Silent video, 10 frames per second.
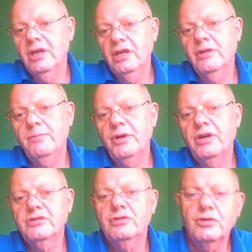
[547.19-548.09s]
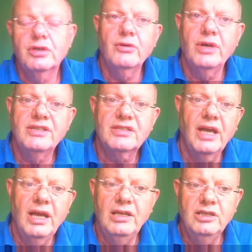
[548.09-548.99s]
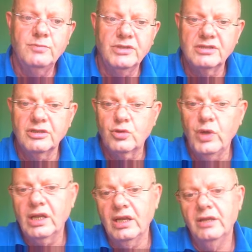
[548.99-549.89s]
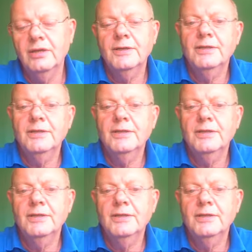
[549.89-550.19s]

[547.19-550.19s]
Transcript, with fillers: in the past to grow and scale his business quickly.